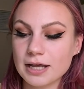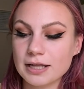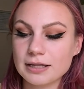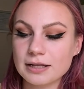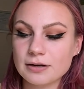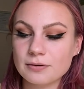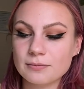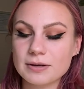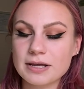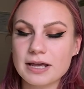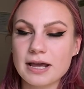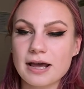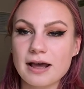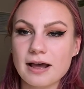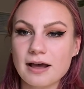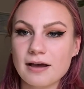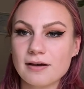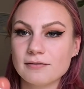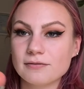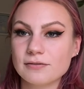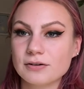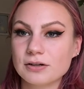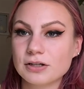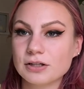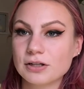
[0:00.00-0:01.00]
And then we
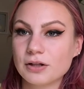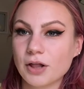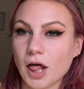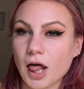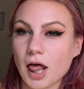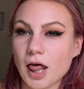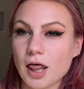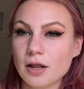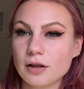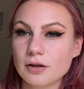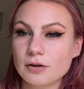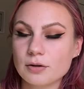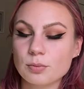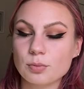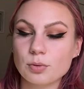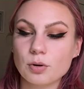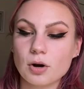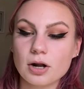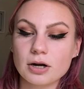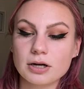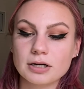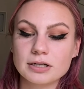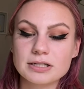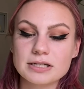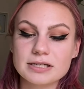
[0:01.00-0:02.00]
have the
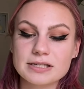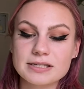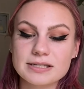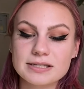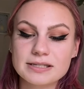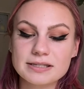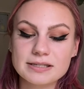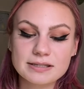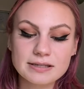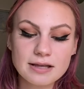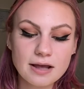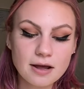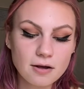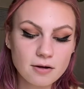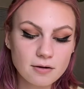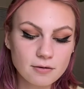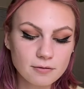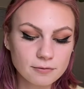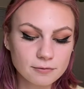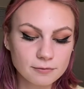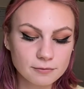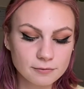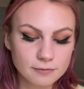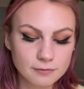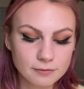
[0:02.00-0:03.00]
product
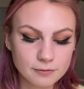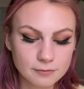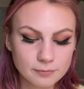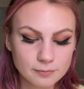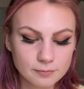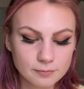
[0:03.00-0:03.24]
itself.